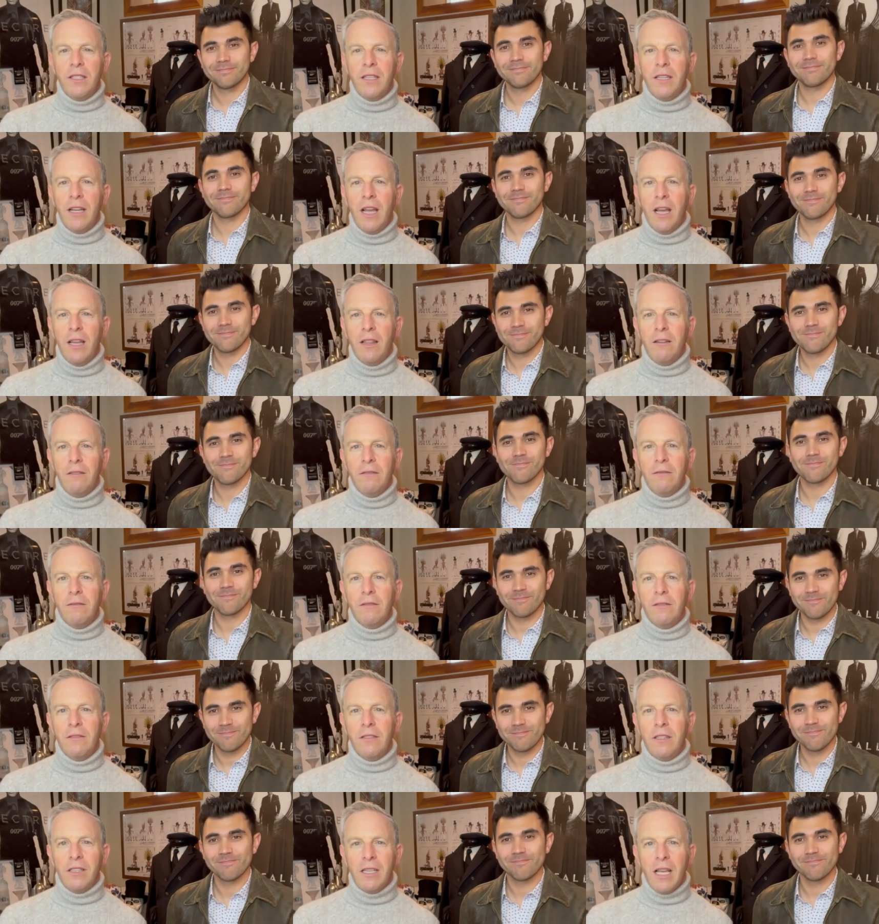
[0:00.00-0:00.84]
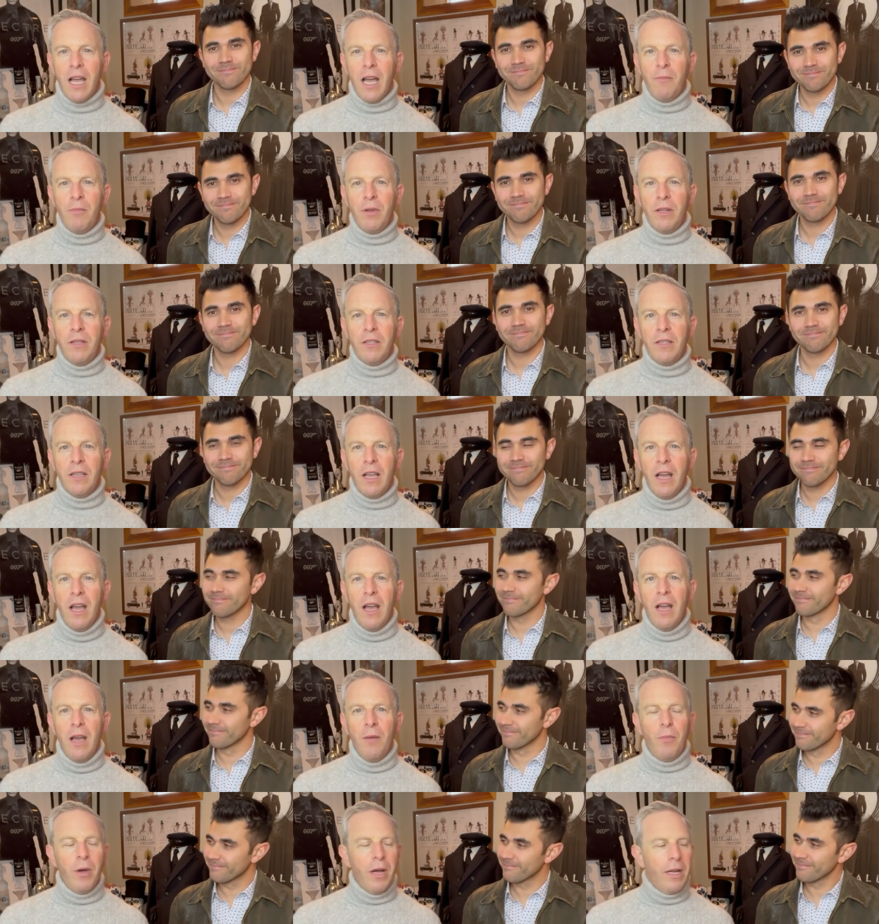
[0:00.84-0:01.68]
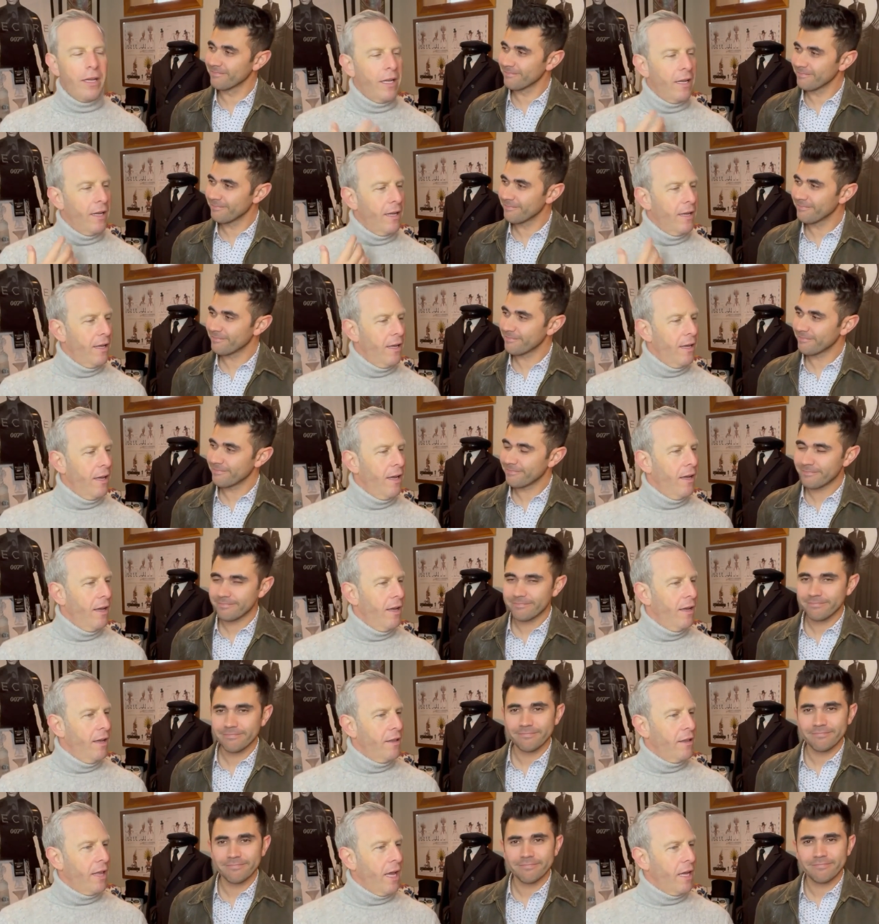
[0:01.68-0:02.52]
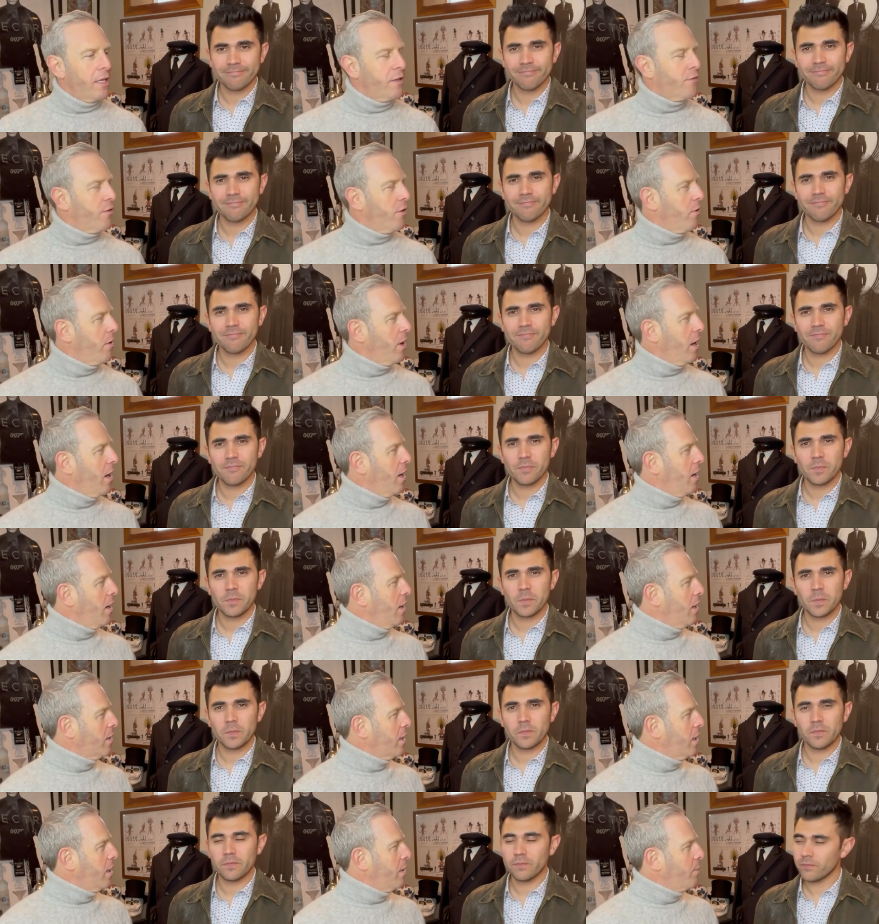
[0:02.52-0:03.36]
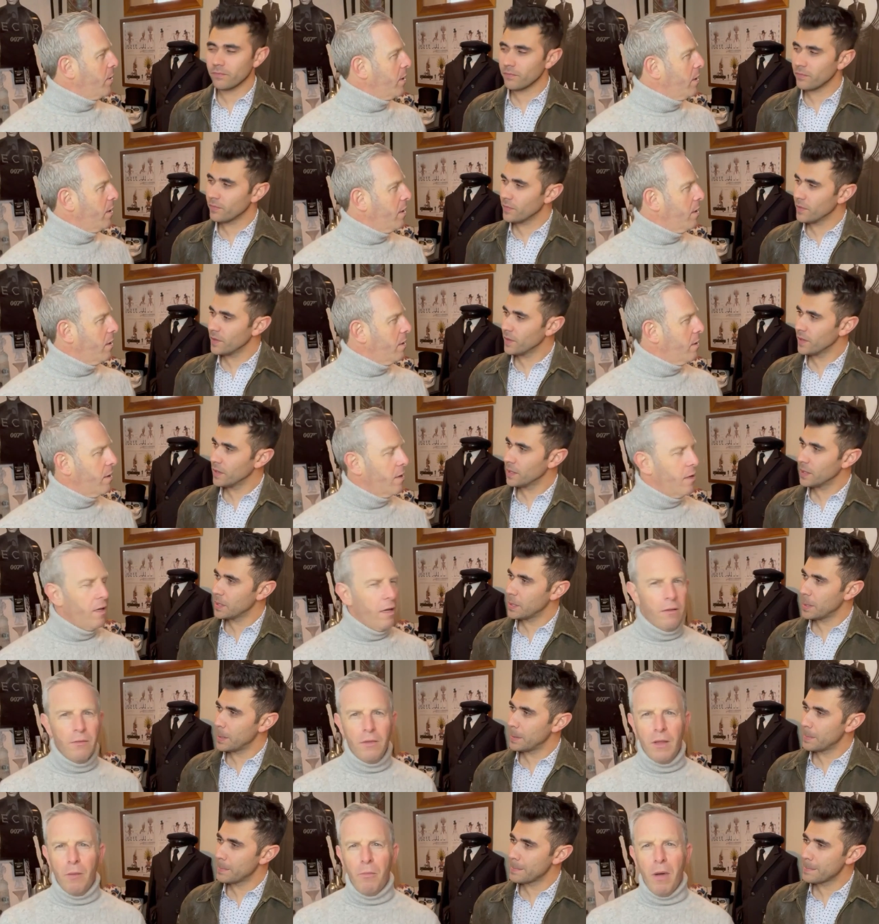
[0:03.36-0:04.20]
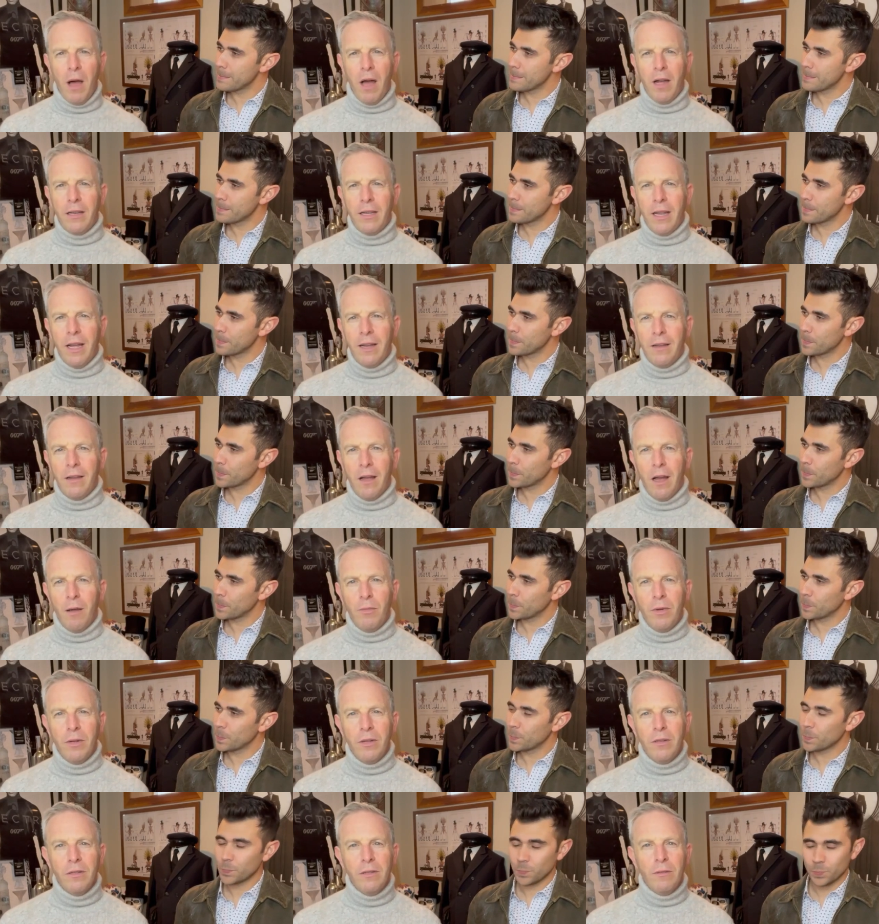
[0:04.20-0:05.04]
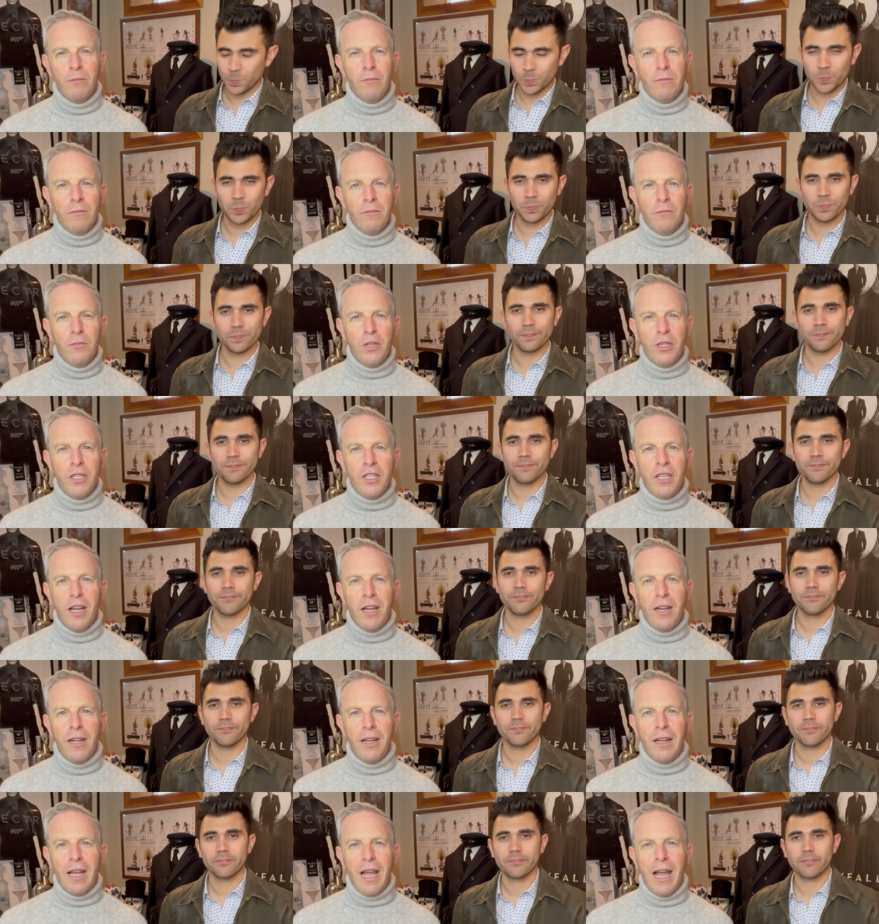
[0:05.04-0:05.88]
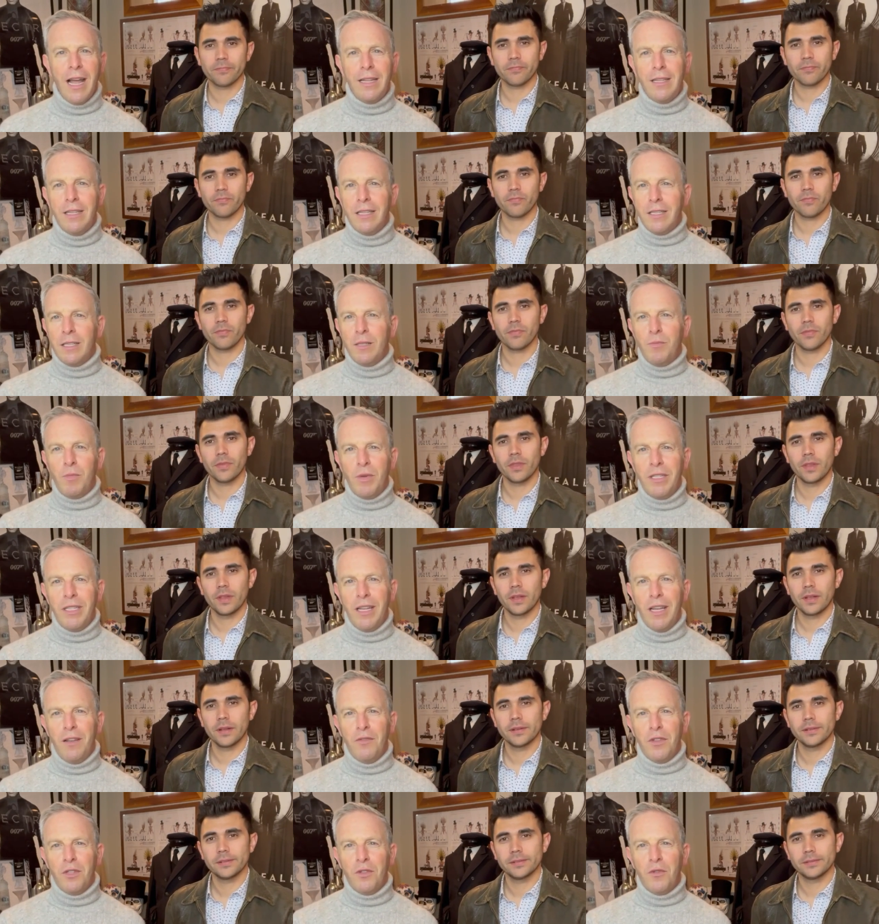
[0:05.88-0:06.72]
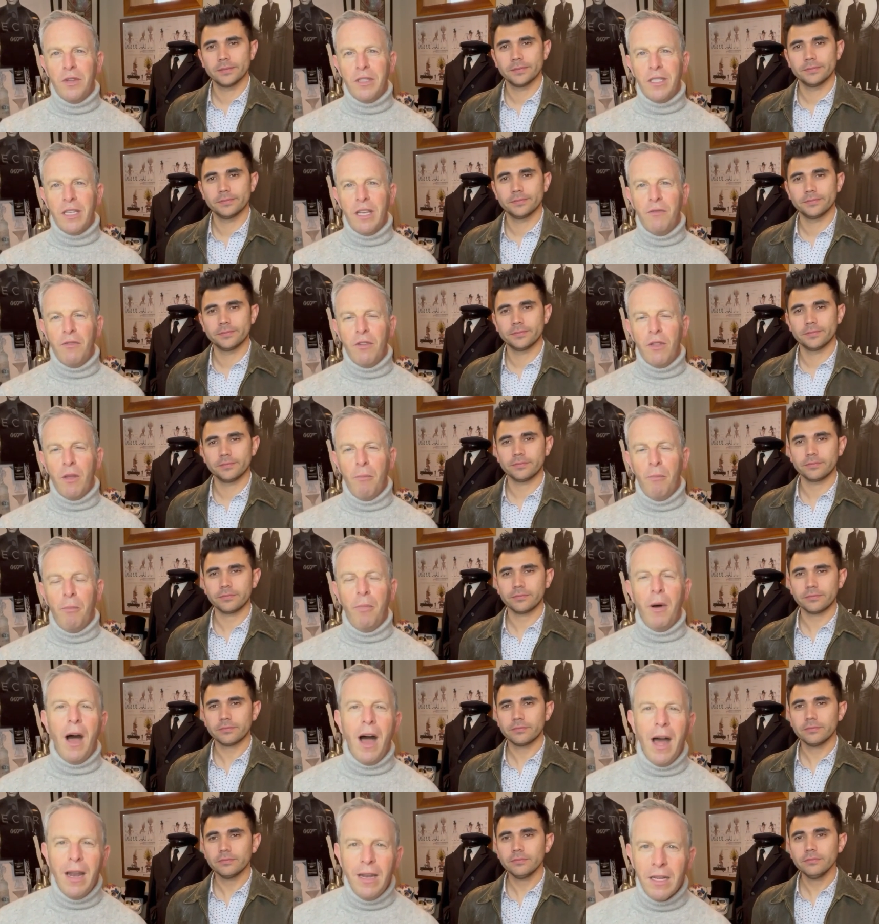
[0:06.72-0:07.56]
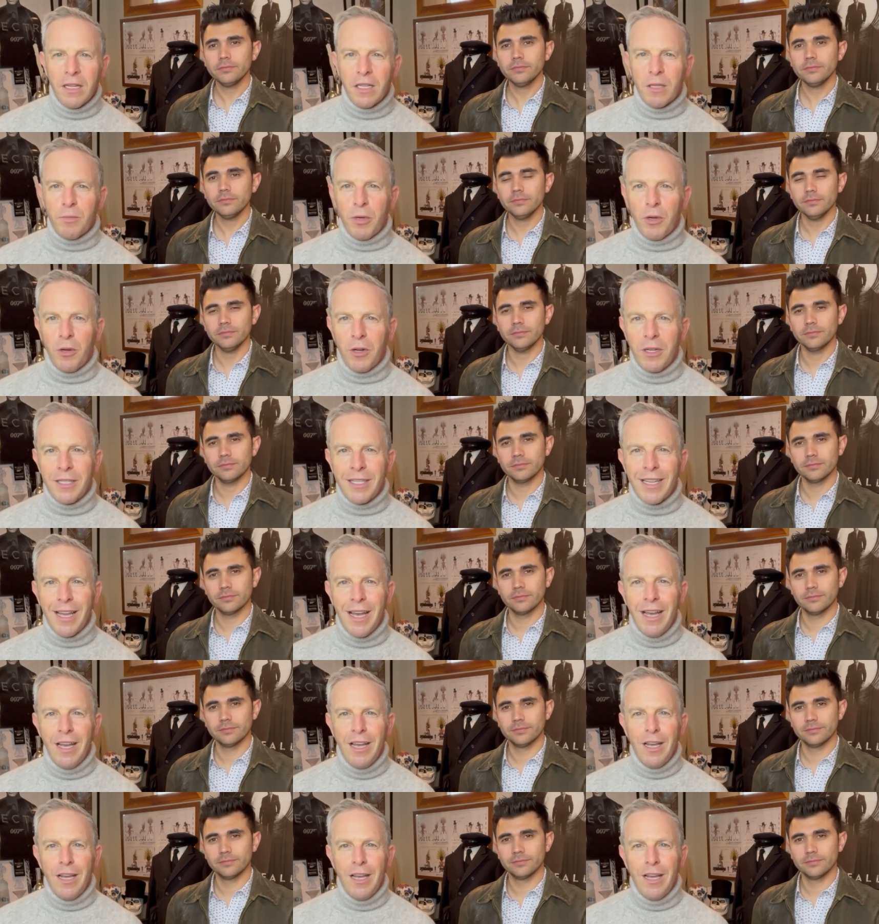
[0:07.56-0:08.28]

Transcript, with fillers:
Speaker 1: together. It just happens. But thanks for uh, uh, keeping the, the, the, bond end up. Mm -hmm. Appreciate it. And this has been David Zaritsky for the Bond Experience.